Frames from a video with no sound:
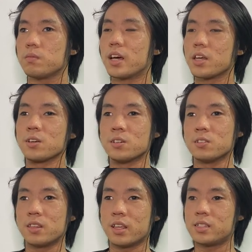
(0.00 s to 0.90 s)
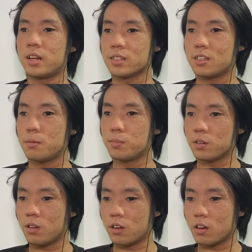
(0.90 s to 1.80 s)
There you go, that's an
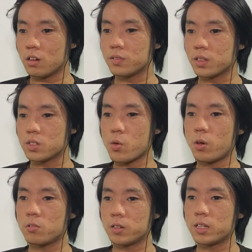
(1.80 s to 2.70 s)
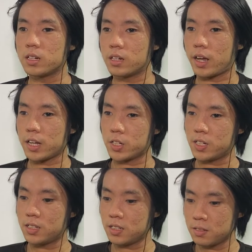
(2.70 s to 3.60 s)
example of the screen reader in
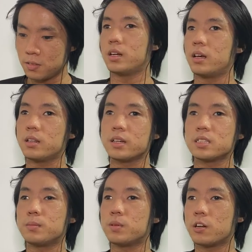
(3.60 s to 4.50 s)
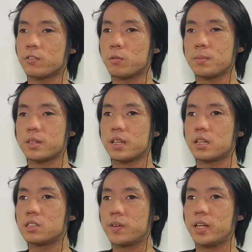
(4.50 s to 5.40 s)
action. Another example of a website
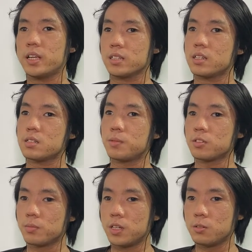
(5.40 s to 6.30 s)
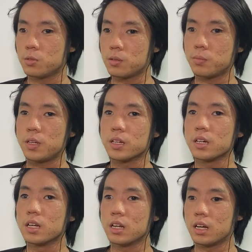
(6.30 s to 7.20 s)
that is fairly accessible to me would be
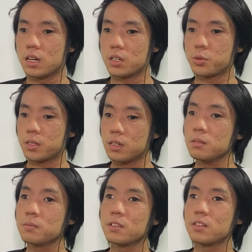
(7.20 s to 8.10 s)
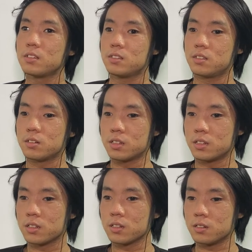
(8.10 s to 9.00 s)
uh, Twitter. So
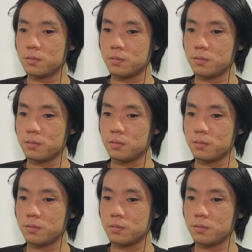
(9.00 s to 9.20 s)
here you go.